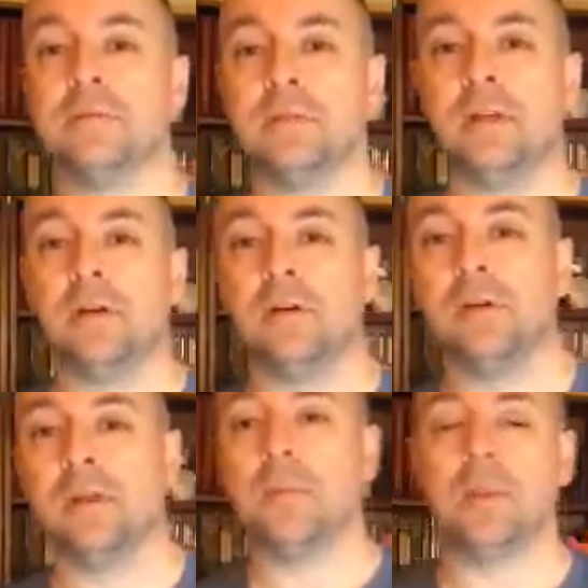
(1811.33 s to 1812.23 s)

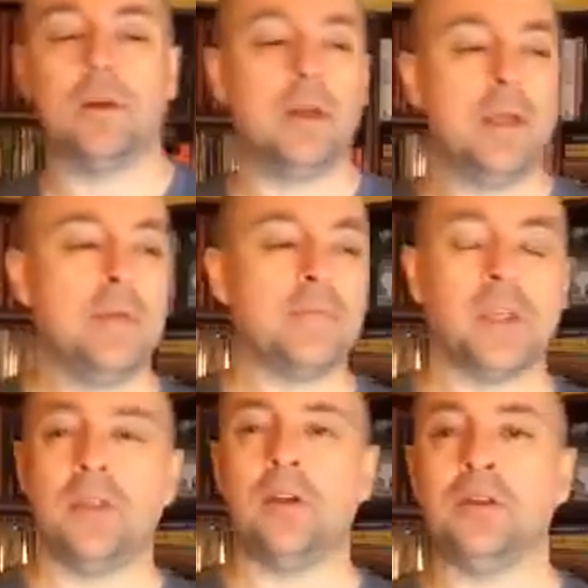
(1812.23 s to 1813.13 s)
I mean,
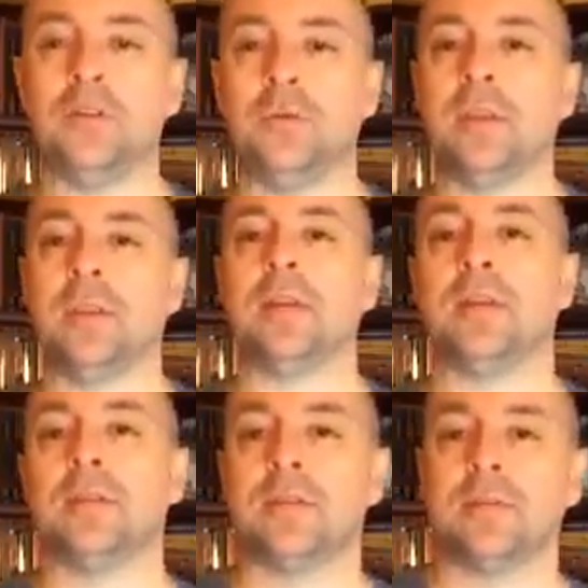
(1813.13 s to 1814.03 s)
they're doing
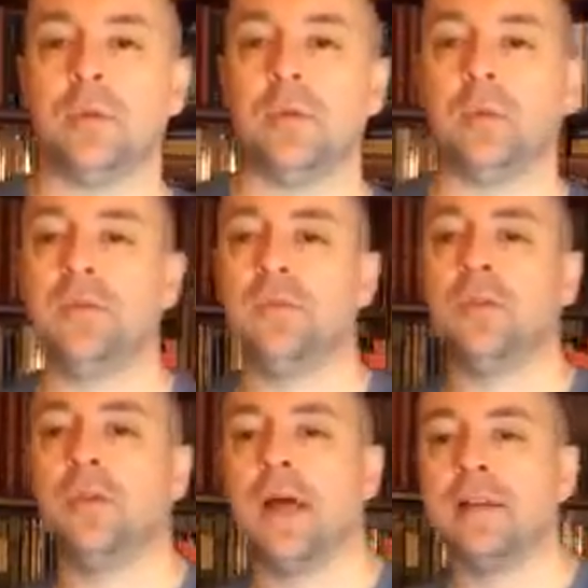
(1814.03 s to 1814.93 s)
things with
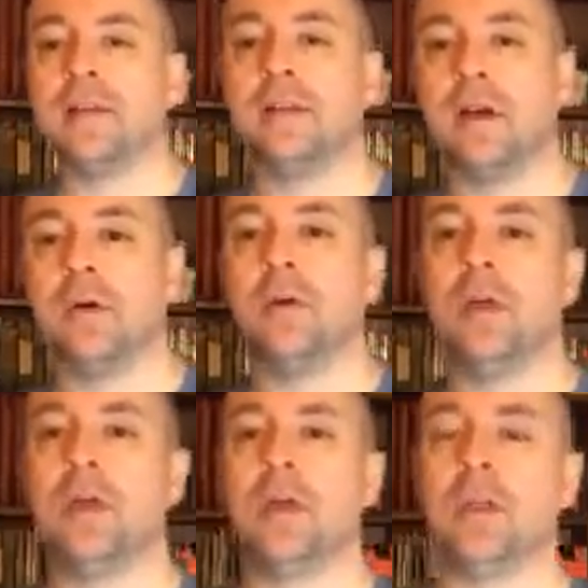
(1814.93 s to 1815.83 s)
Infogalactic now.
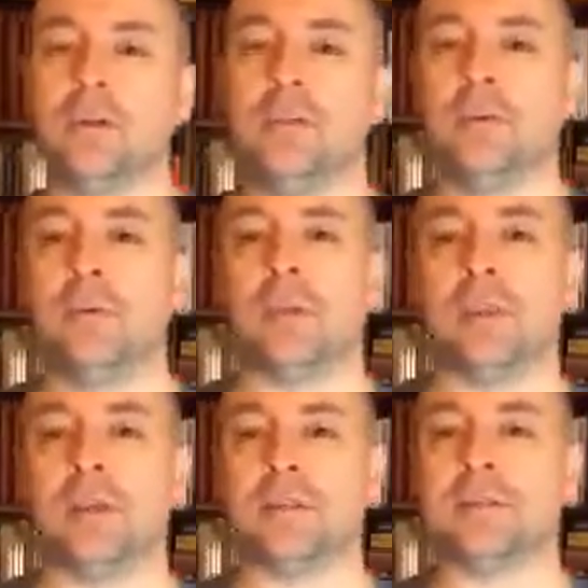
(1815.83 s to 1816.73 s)
They're doing
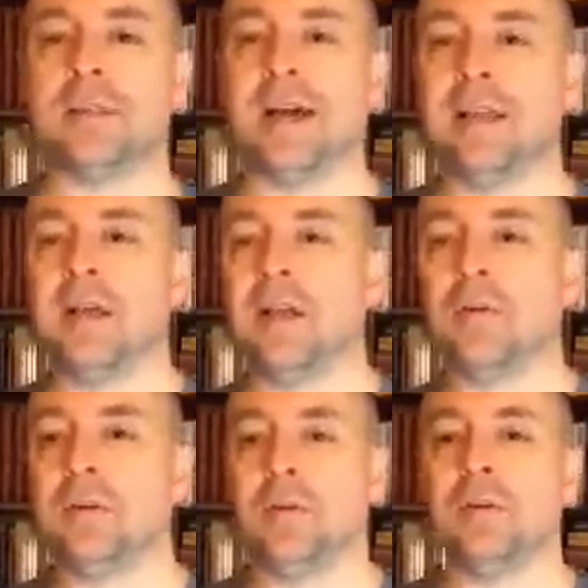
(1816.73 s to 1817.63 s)
things that I not
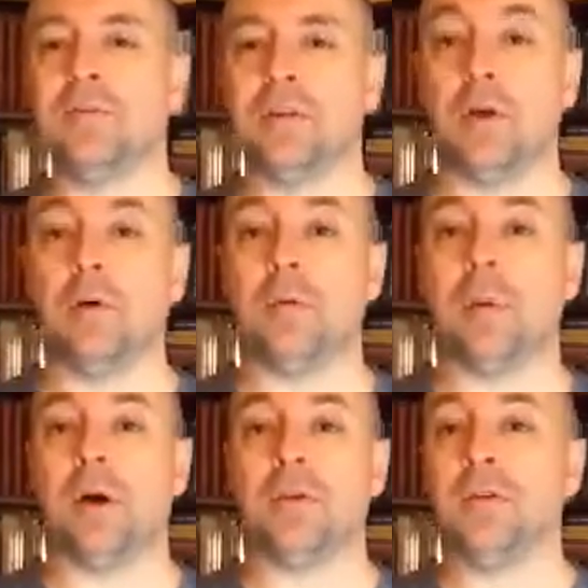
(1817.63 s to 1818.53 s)
only don't even know
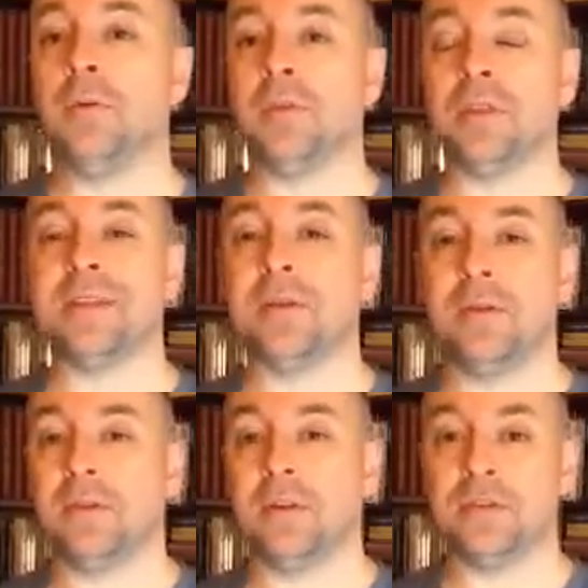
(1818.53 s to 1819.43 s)
about, they're doing things I don't
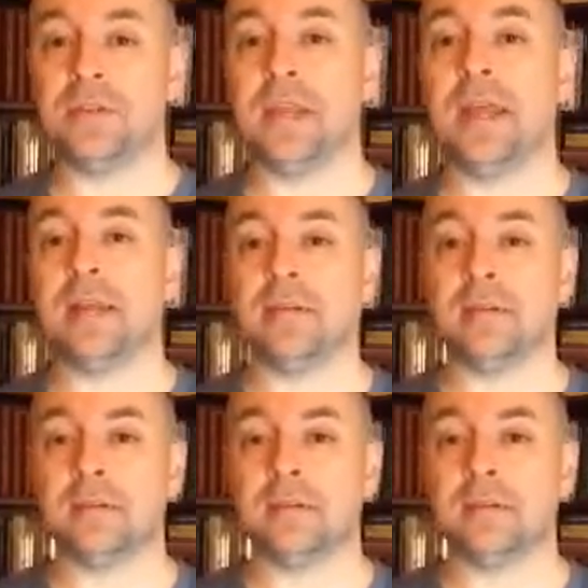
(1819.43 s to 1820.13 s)
even understand.